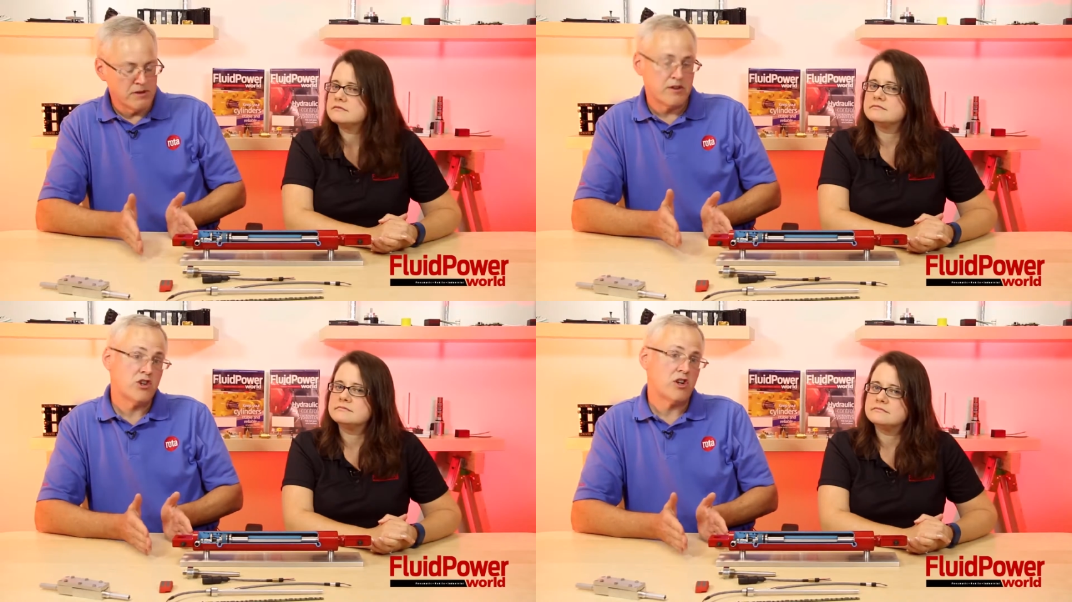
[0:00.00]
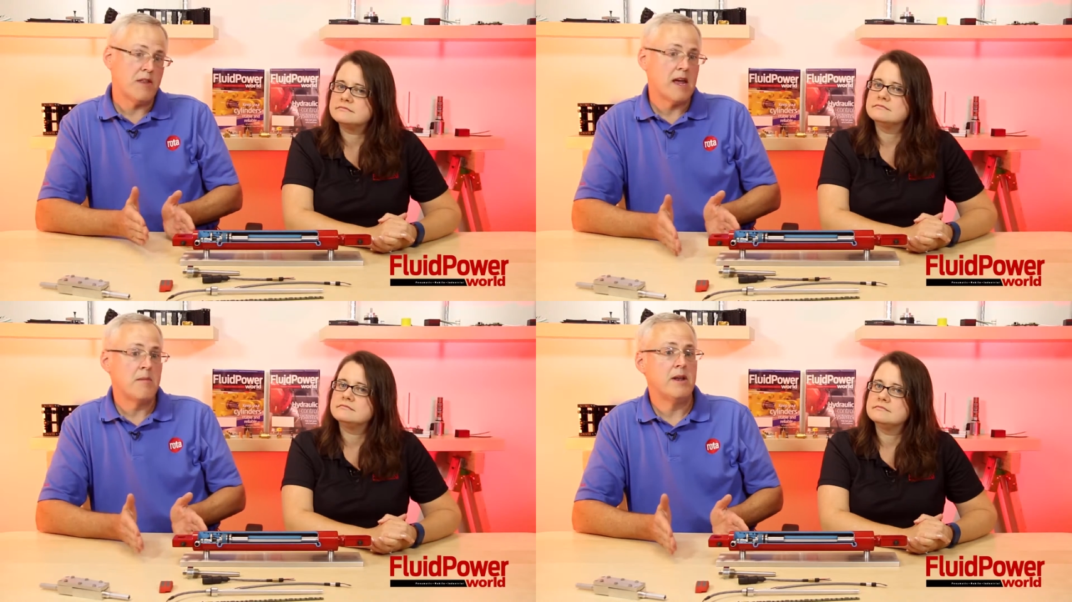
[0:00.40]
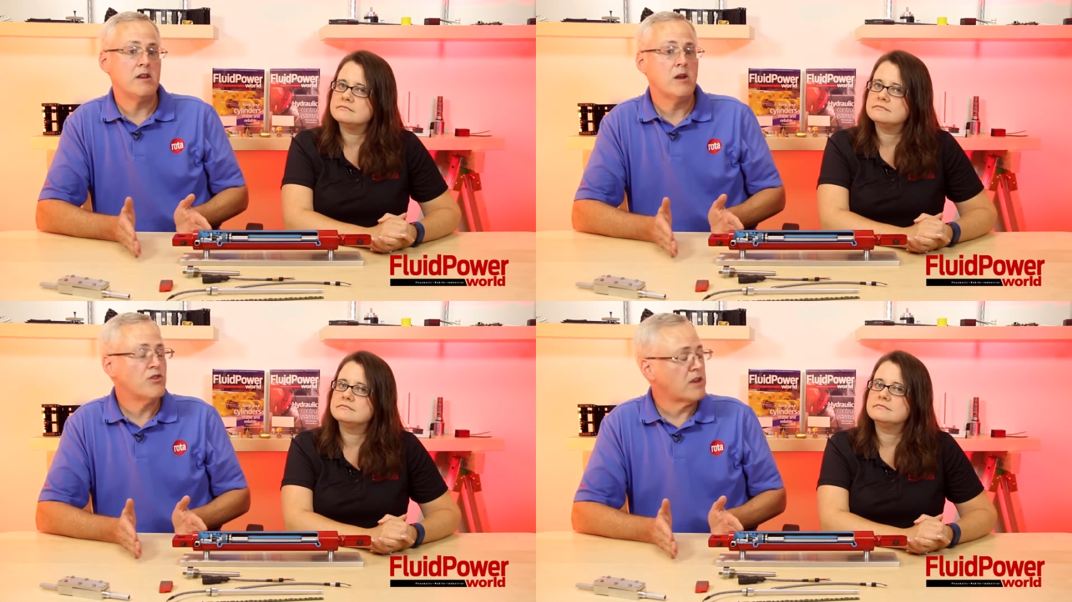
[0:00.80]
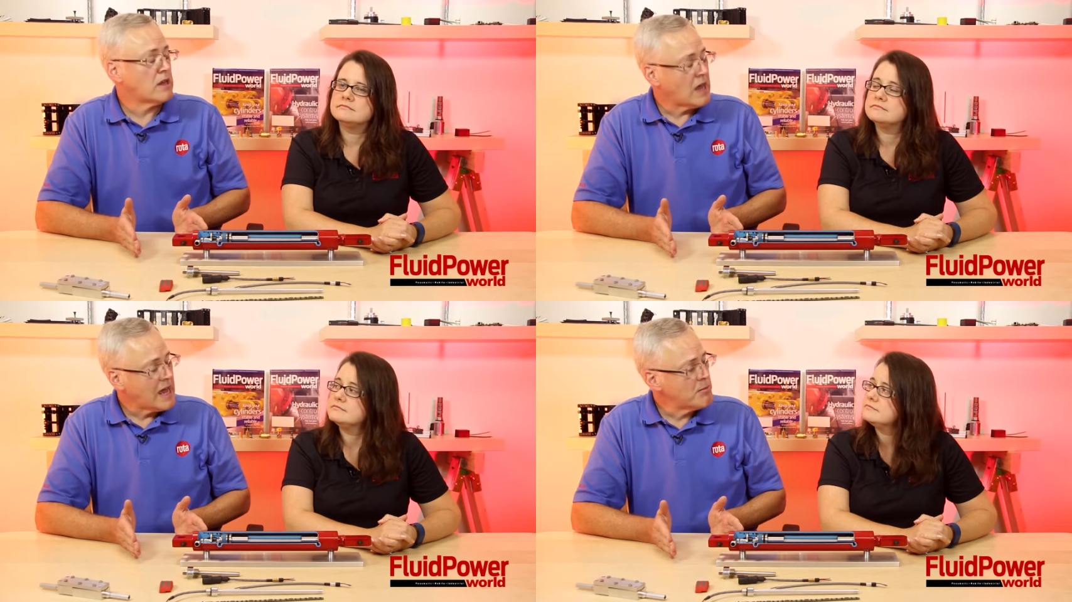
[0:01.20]
Speaker 1: position. They had been using
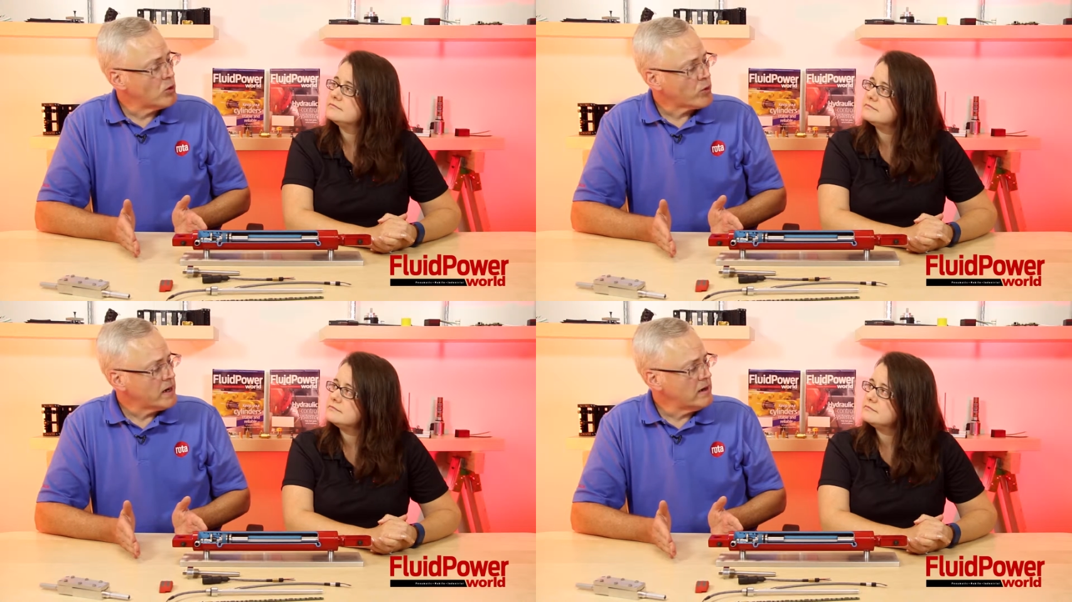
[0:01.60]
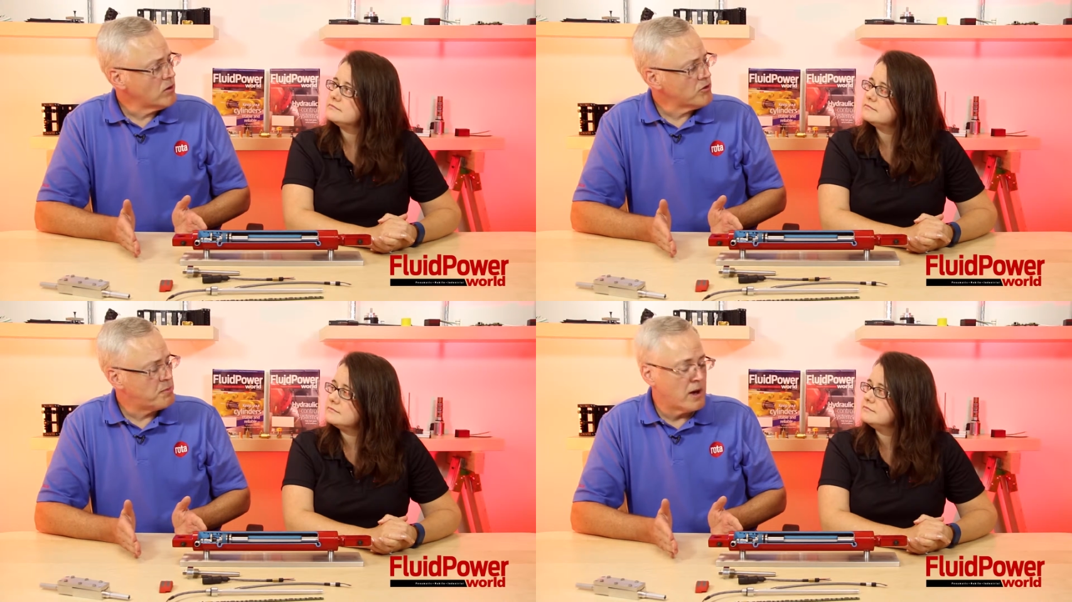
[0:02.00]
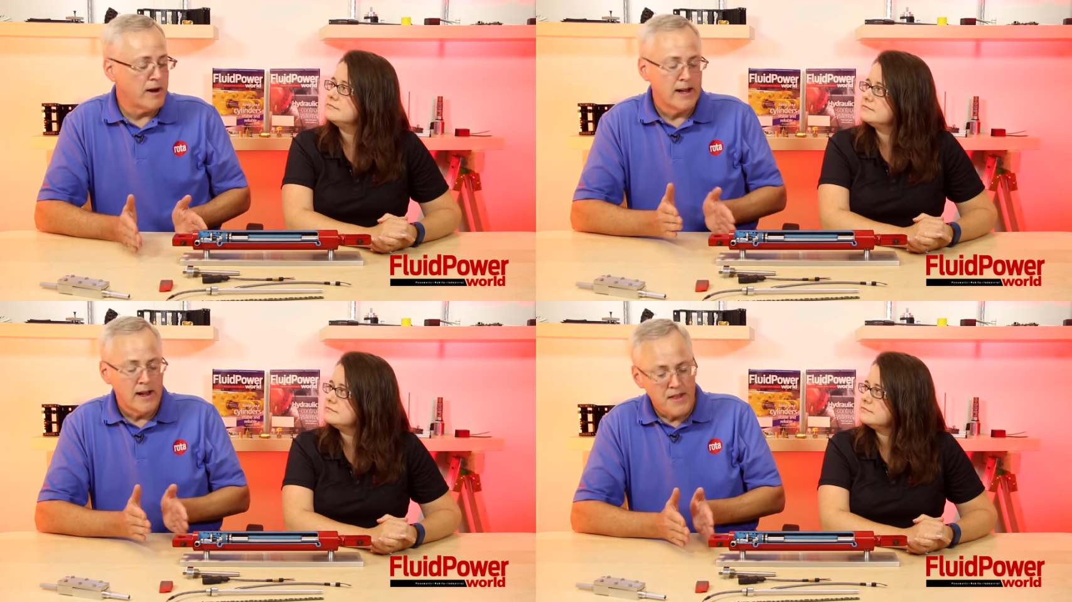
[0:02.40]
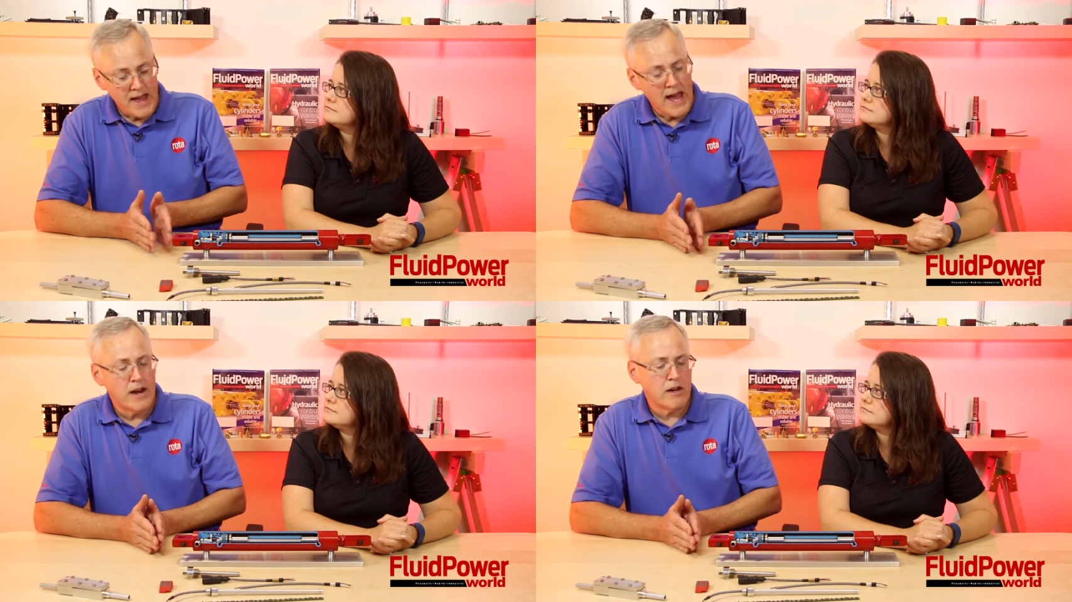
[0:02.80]
cable reels, but they
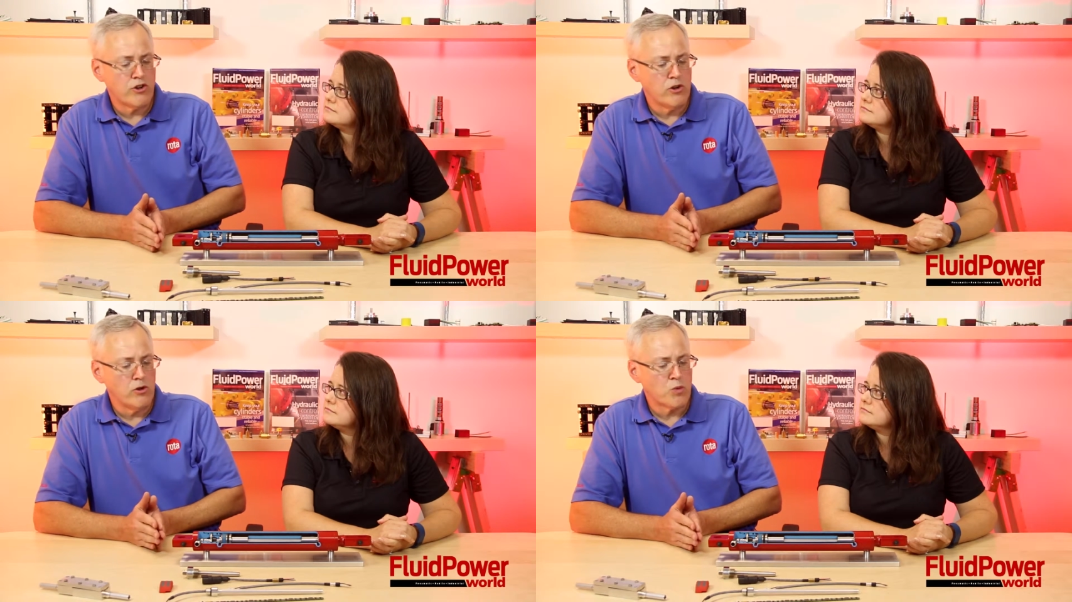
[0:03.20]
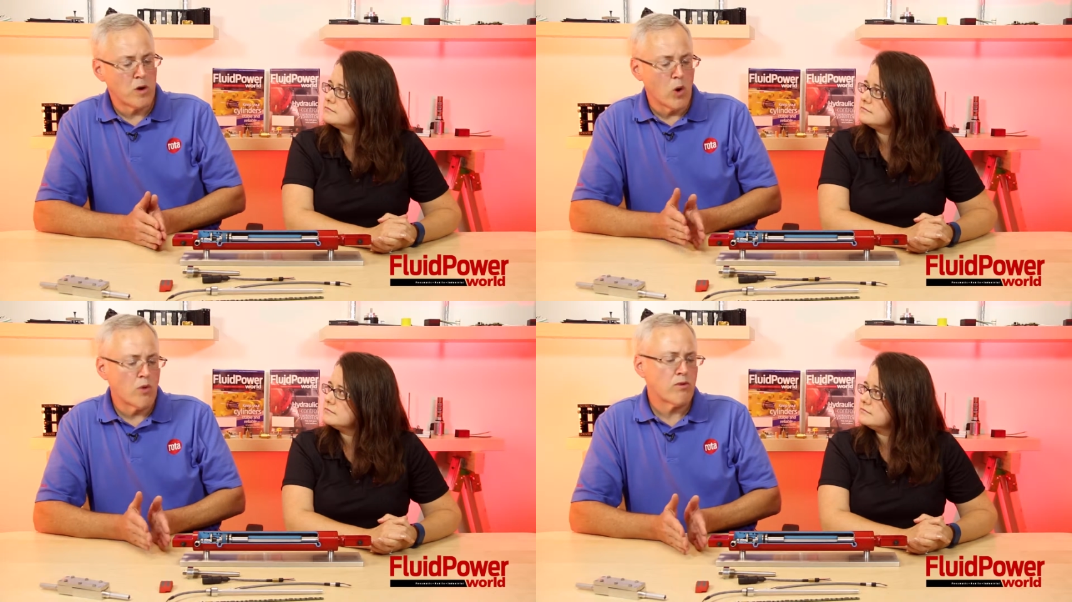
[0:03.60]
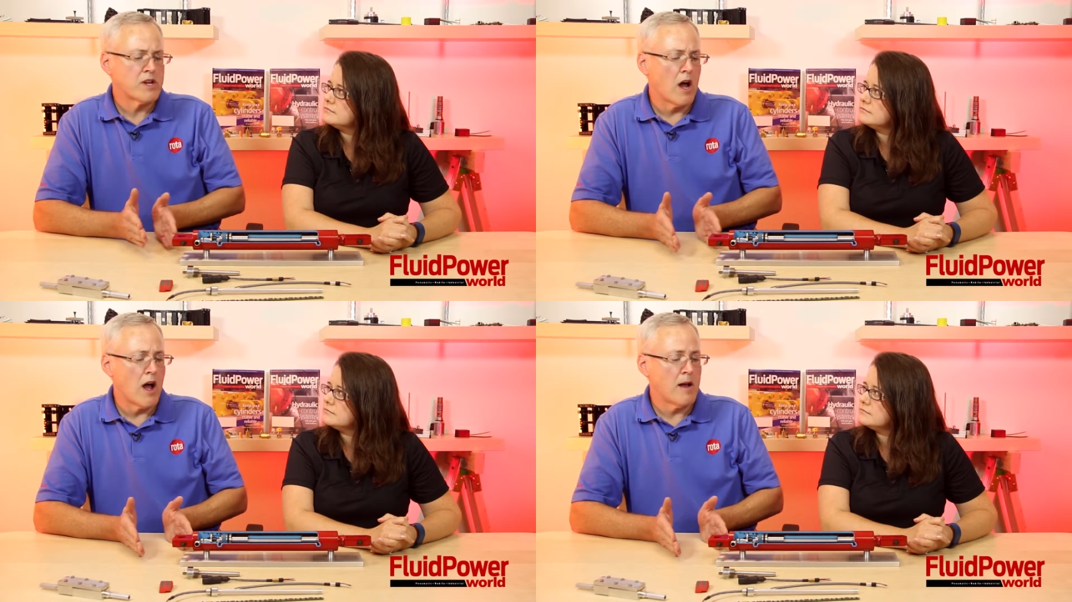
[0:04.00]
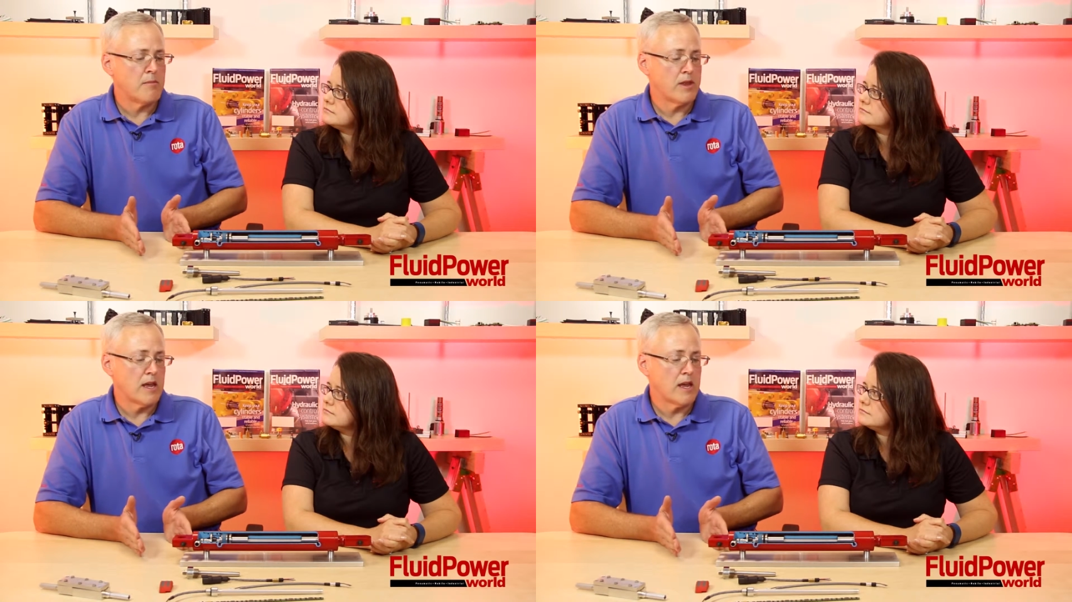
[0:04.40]
had issues where over time